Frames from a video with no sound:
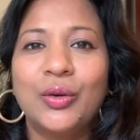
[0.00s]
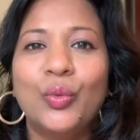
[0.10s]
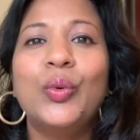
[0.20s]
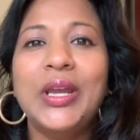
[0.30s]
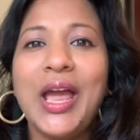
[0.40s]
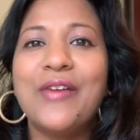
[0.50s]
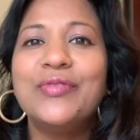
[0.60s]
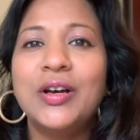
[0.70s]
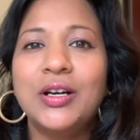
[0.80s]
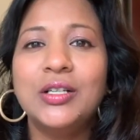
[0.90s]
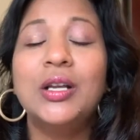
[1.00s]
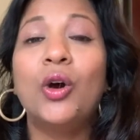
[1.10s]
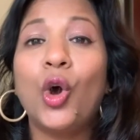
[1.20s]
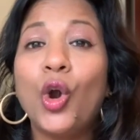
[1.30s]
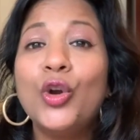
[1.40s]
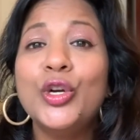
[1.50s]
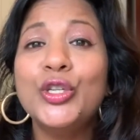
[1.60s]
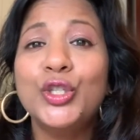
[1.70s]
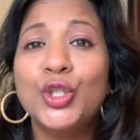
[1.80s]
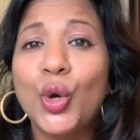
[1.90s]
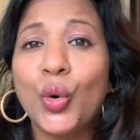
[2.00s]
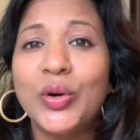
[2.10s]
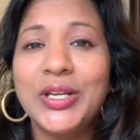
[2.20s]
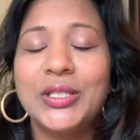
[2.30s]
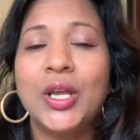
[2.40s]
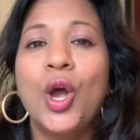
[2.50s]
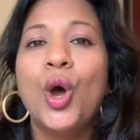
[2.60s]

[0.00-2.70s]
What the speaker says: we have heard horror stories